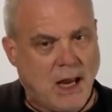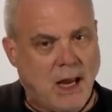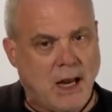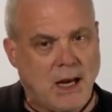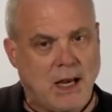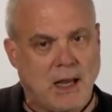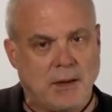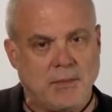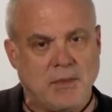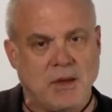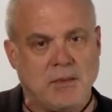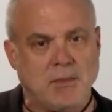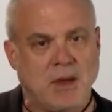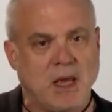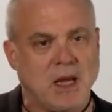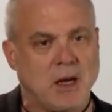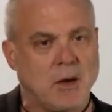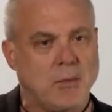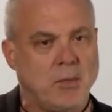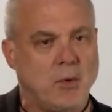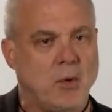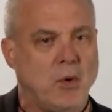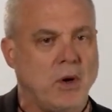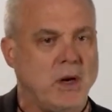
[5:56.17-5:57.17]
And let me make
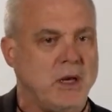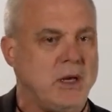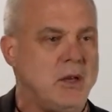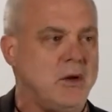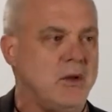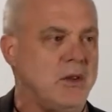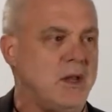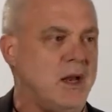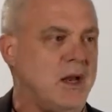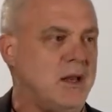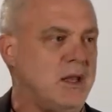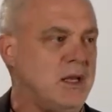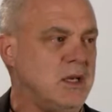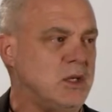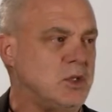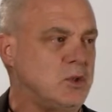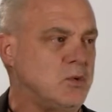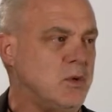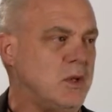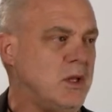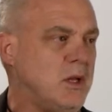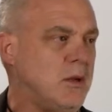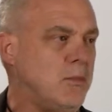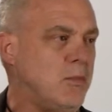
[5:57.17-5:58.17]
a point here that I think is
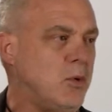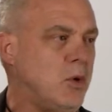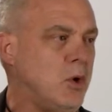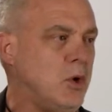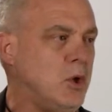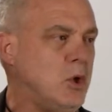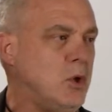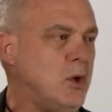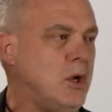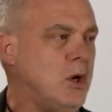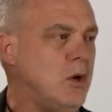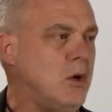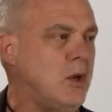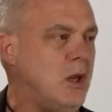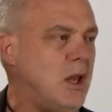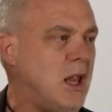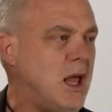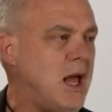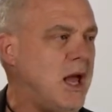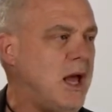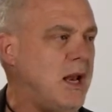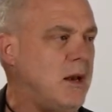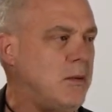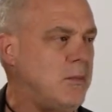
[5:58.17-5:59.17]
really important. You hear a
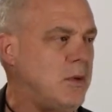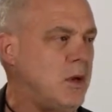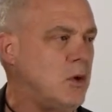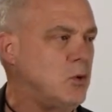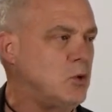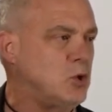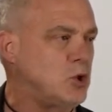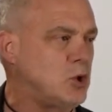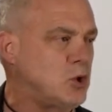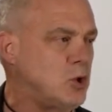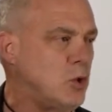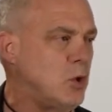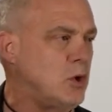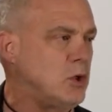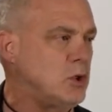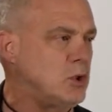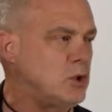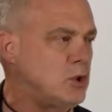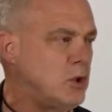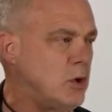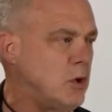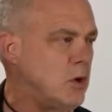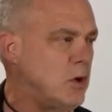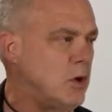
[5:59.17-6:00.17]
lot about
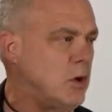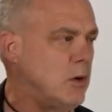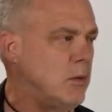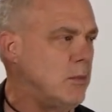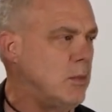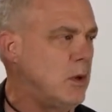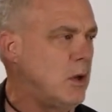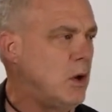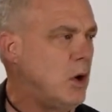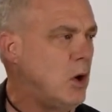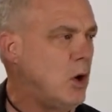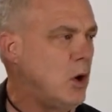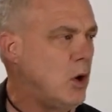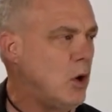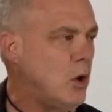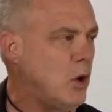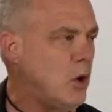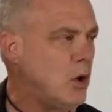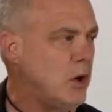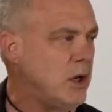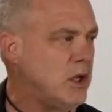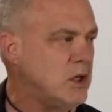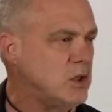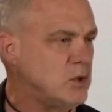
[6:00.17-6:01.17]
short-term
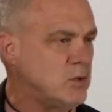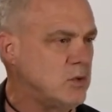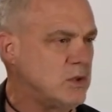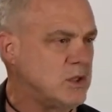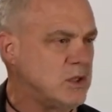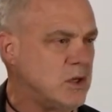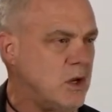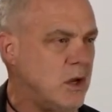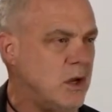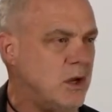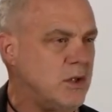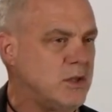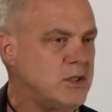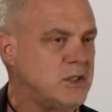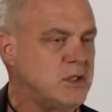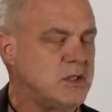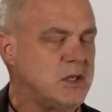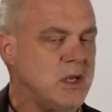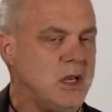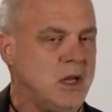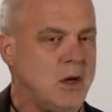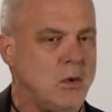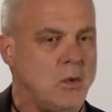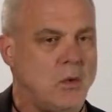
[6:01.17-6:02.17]
earnings
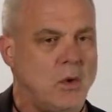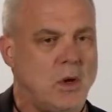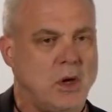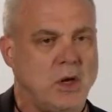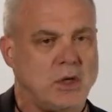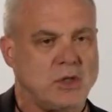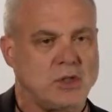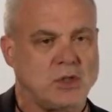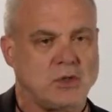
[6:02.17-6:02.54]
results in Wall